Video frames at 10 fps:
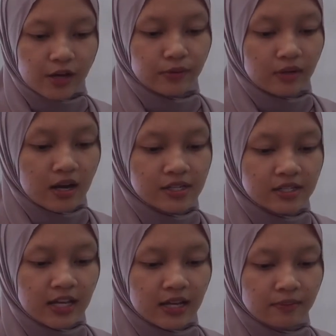ask
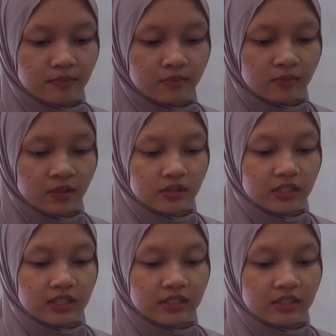them
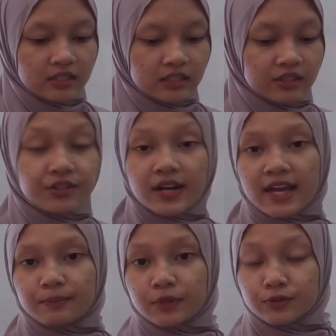the
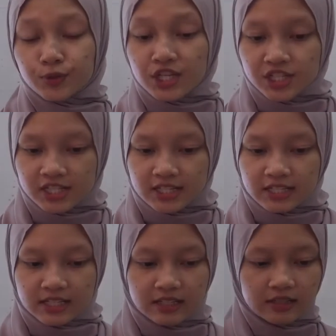correct
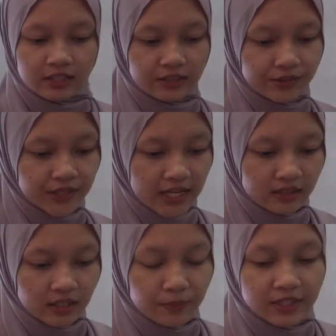punctuation, the correct
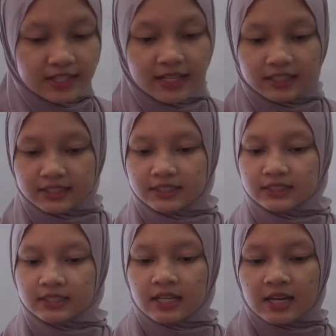capital letter,
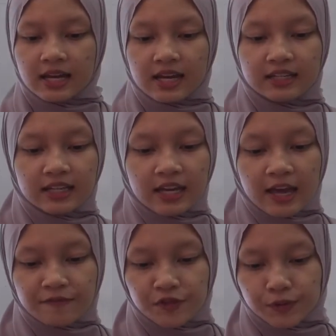and they
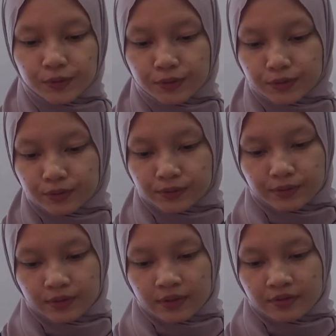have to
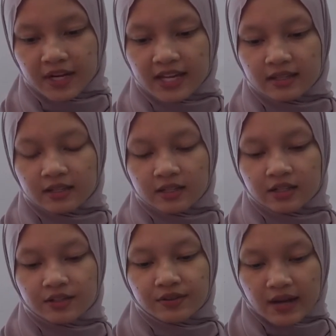write
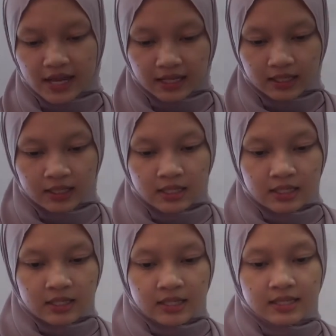correct
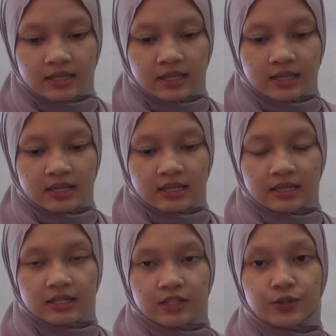
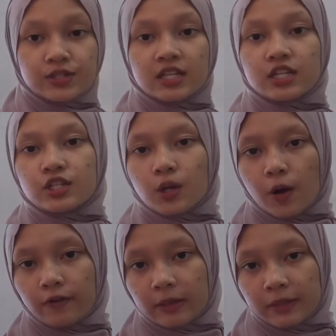usage
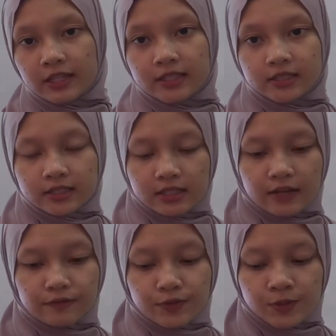of capital letter
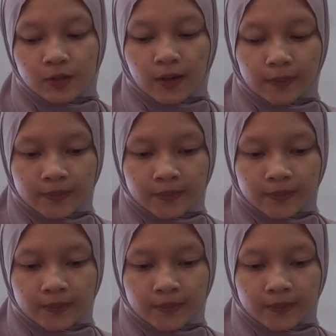and full stop.